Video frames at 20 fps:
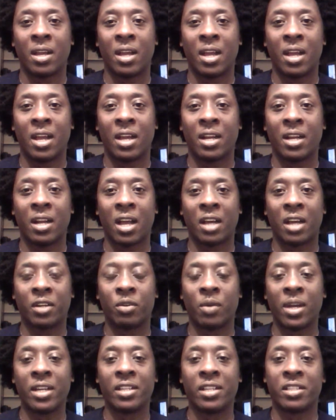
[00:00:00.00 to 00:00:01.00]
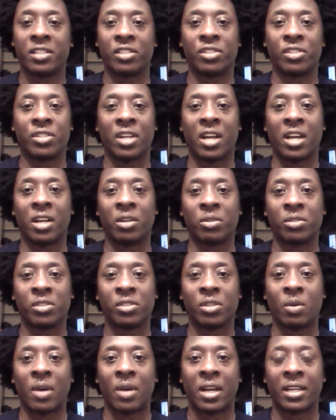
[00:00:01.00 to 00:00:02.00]
And I created this channel
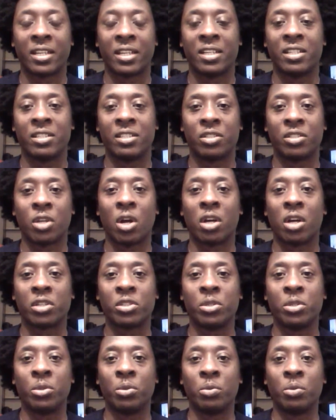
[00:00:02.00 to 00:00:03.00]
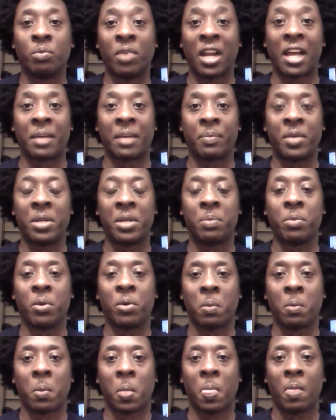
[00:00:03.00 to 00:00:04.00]
so I can talk to black people.
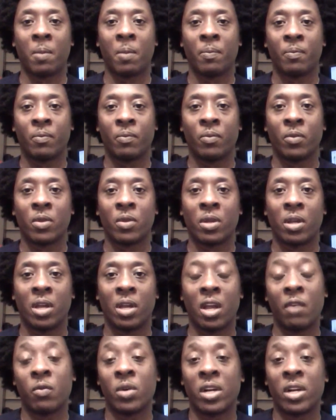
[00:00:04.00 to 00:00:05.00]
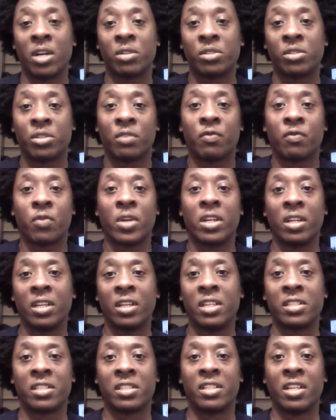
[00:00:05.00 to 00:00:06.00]
Everyone else, you're free to
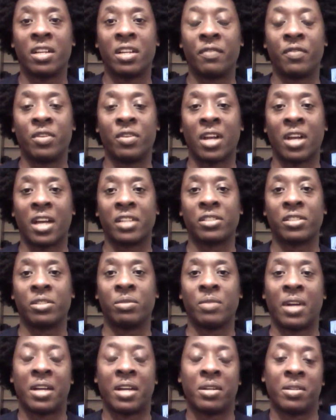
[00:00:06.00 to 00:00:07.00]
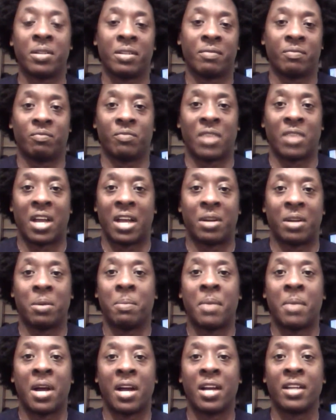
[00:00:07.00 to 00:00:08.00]
listen in if you like to. I don't
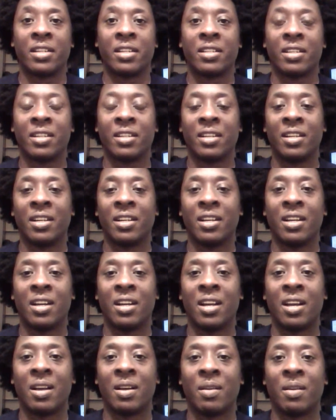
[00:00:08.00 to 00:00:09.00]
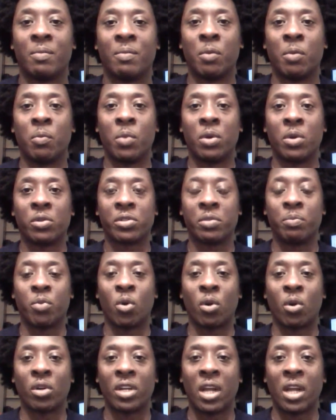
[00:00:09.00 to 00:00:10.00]
mind. But most
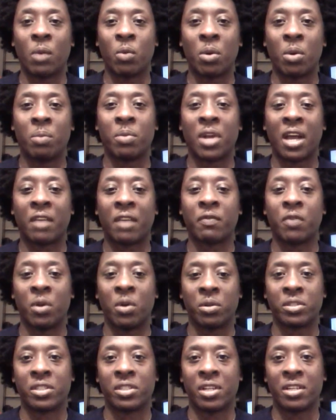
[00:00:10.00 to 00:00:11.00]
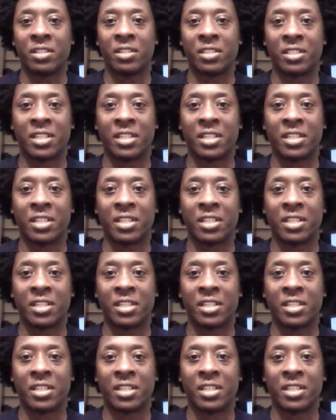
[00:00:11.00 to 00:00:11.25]
importantly, I want black folks to understand.